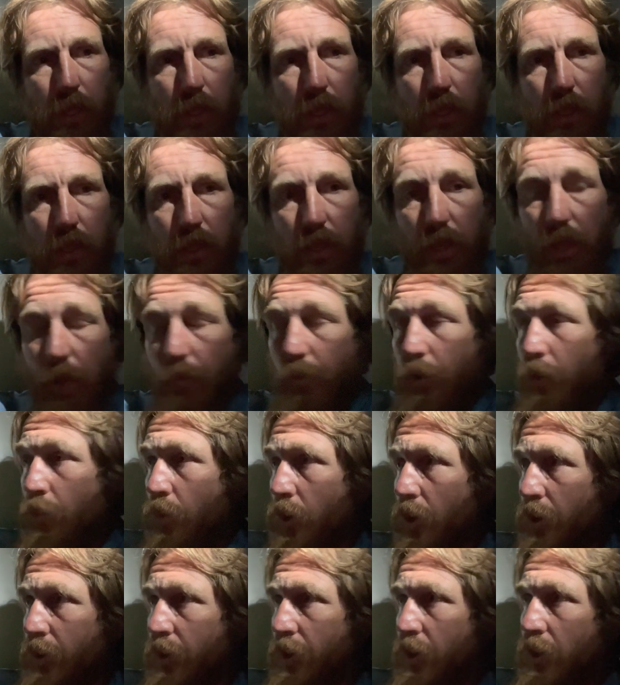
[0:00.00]
And now we're
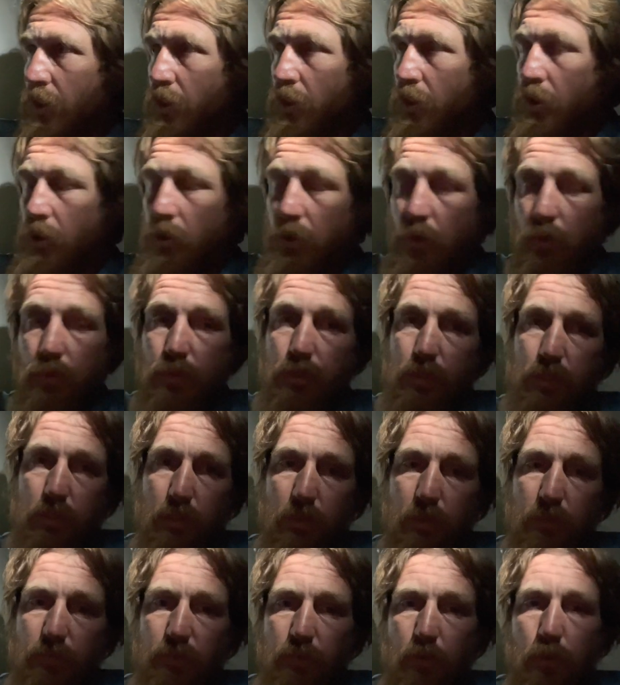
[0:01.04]
walking close to
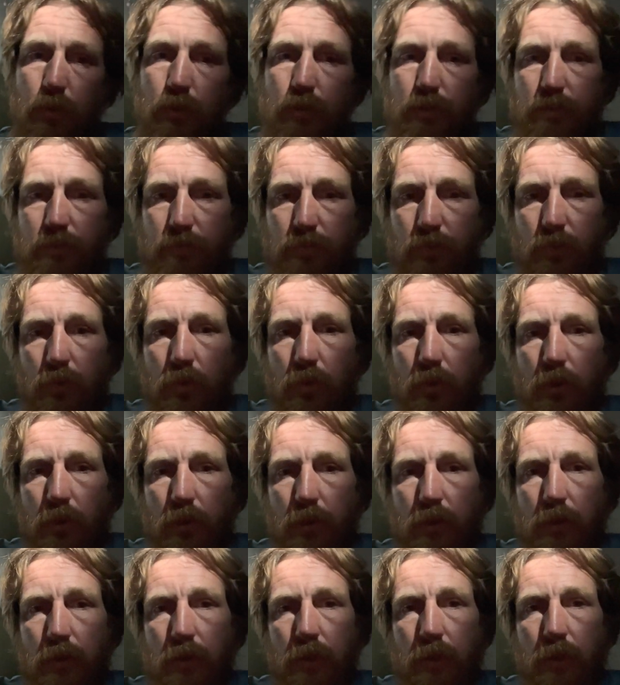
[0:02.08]
the forest
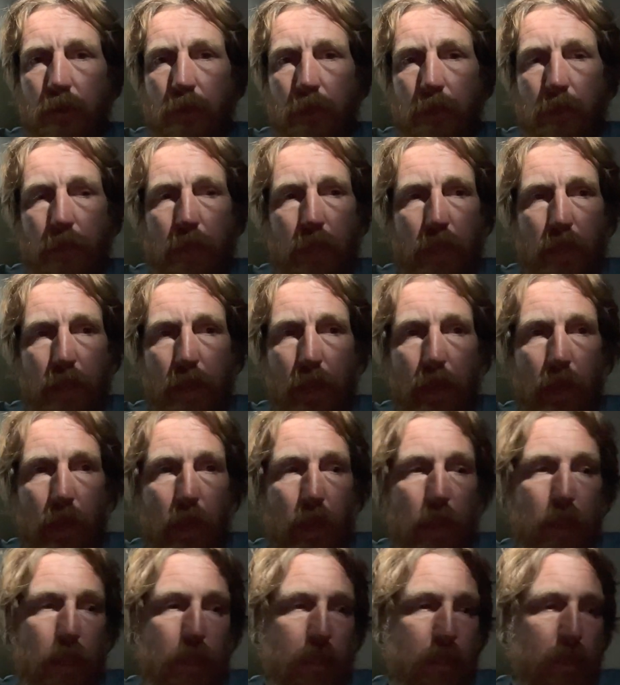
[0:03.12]
floor, and
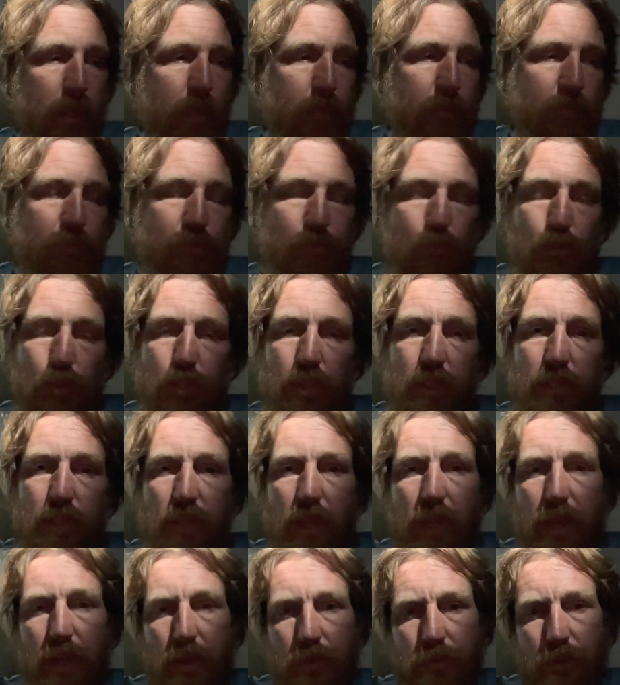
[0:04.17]
I am freaked
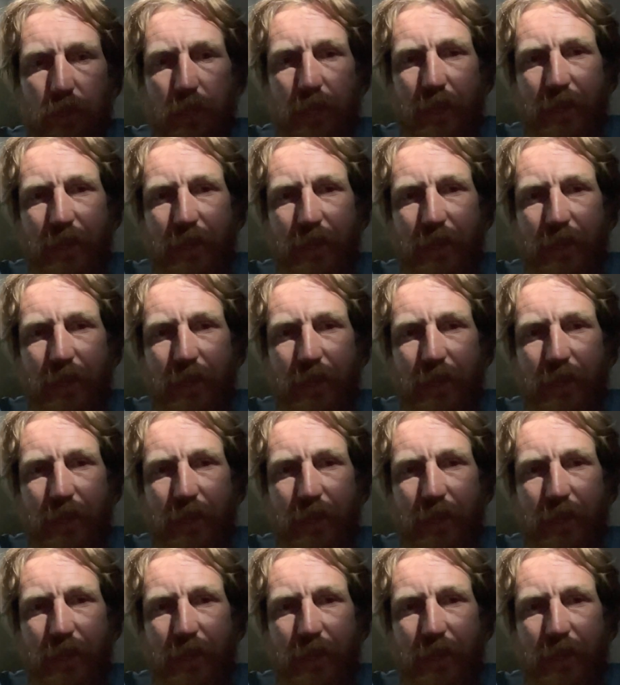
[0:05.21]
out.